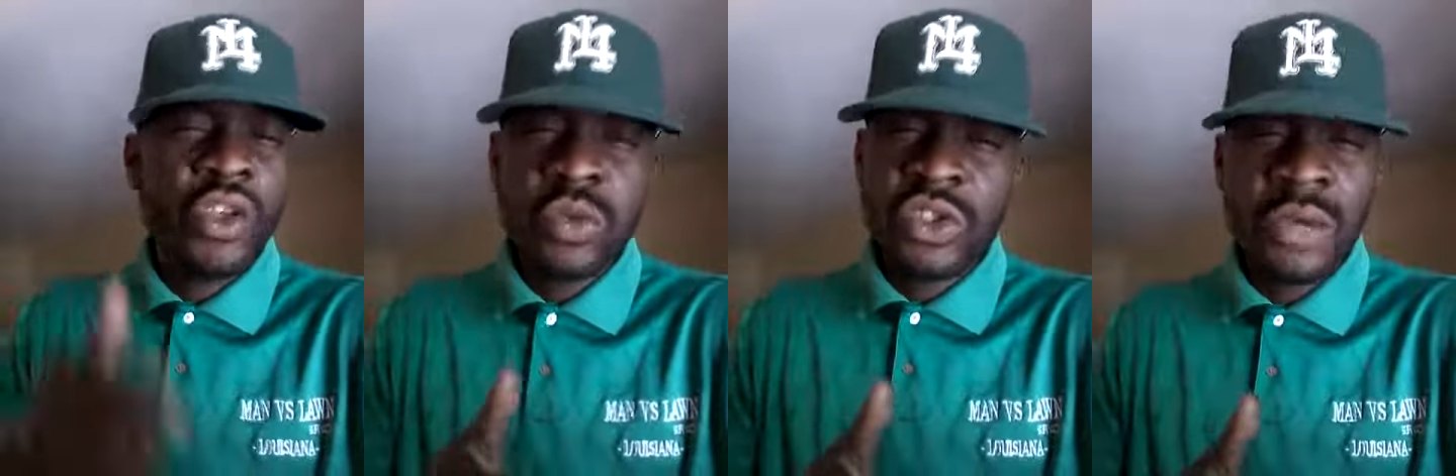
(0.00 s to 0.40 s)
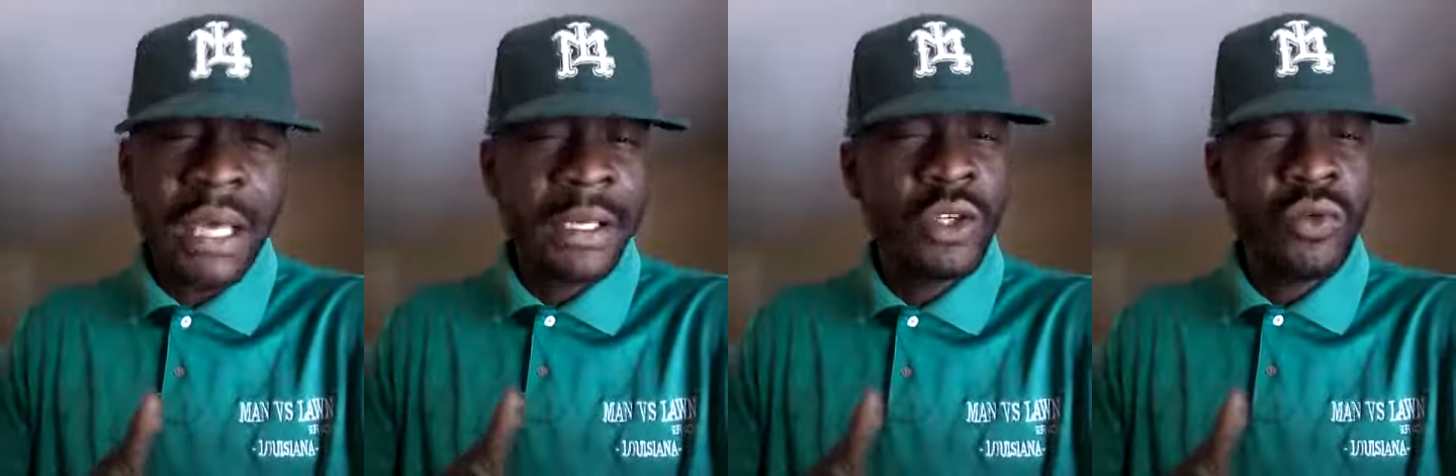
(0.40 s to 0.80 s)
Do what you
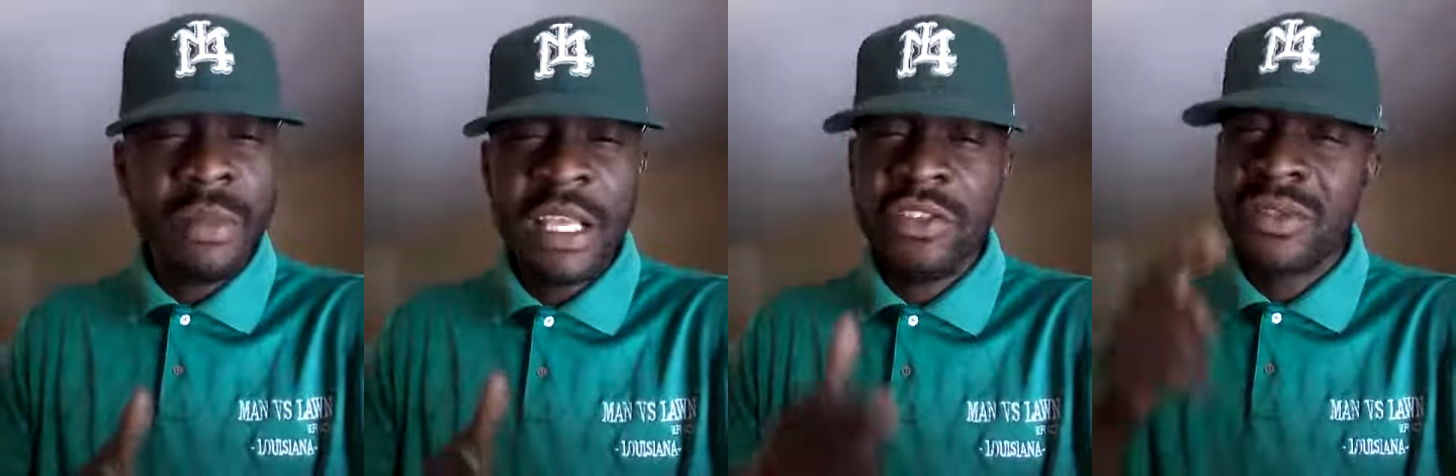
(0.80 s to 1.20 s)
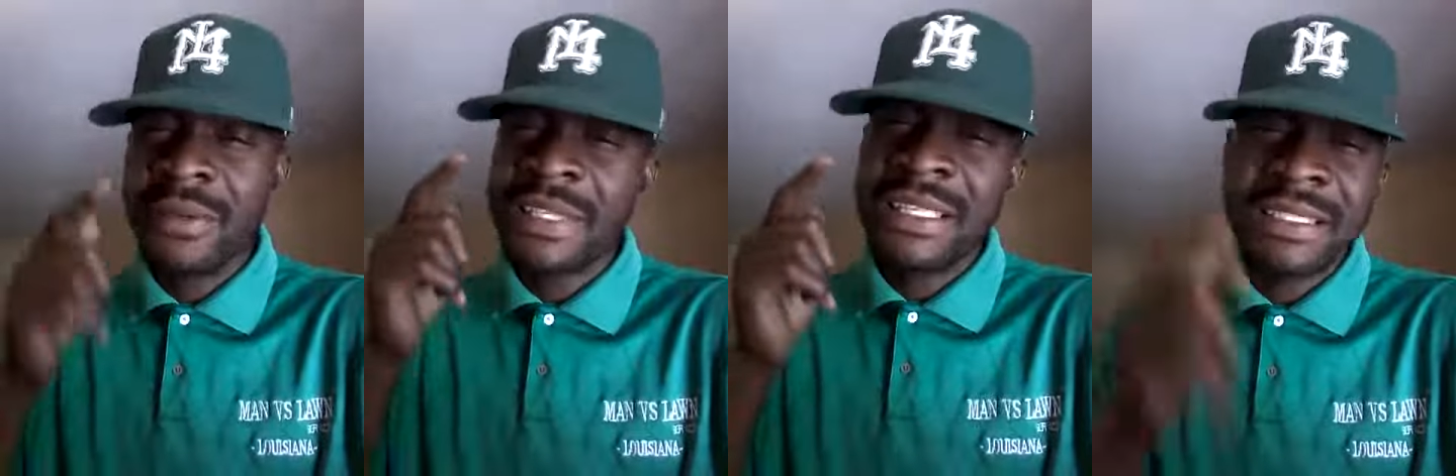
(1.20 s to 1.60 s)
gotta do, man. You see what
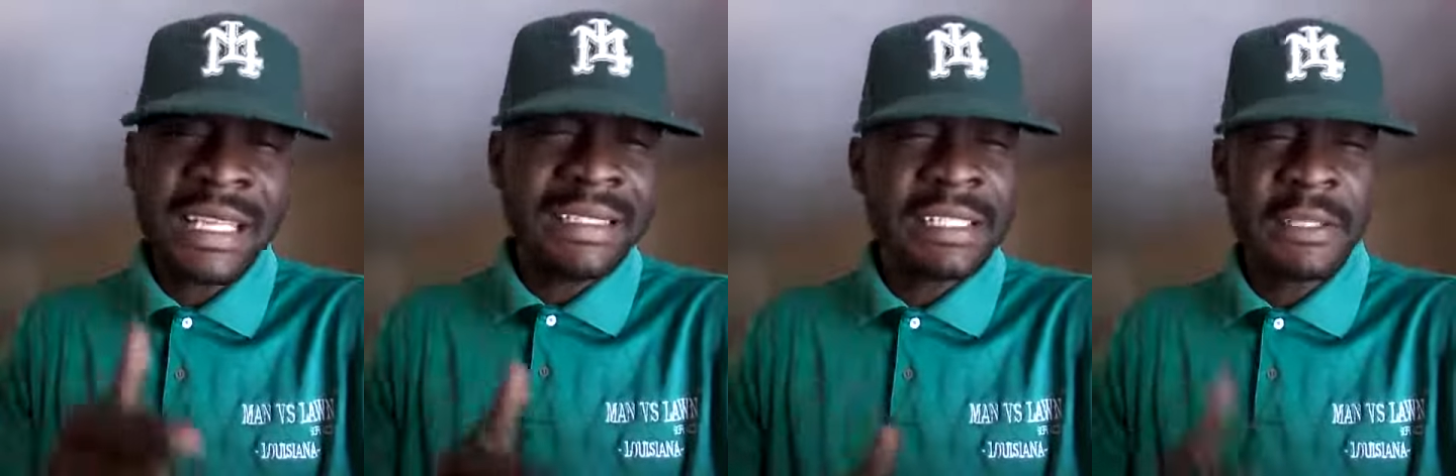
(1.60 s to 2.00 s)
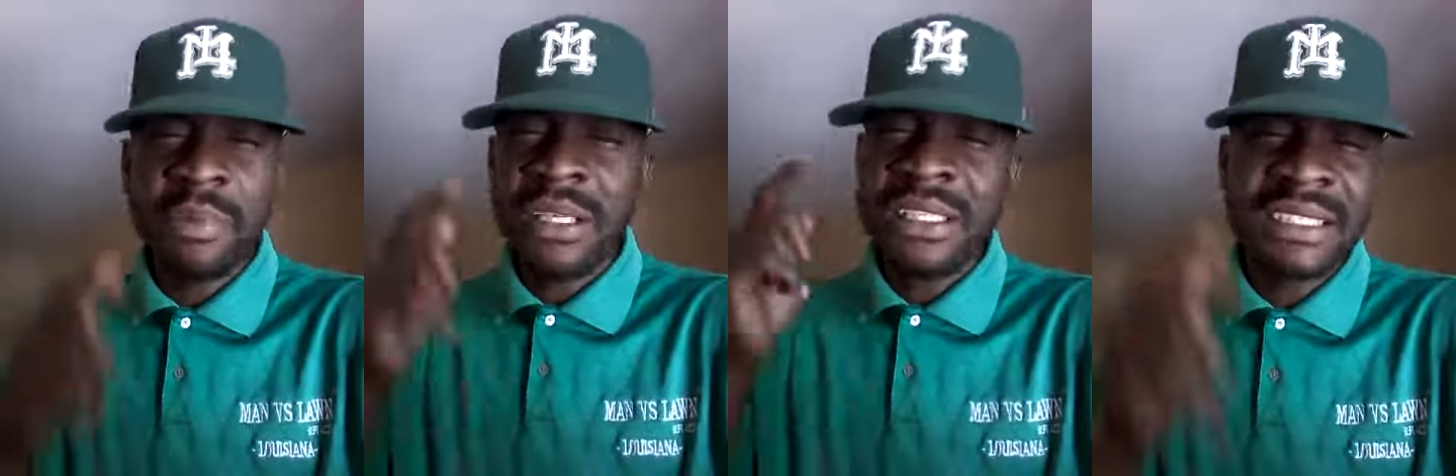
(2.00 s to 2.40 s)
I'm saying? Stay disciplined.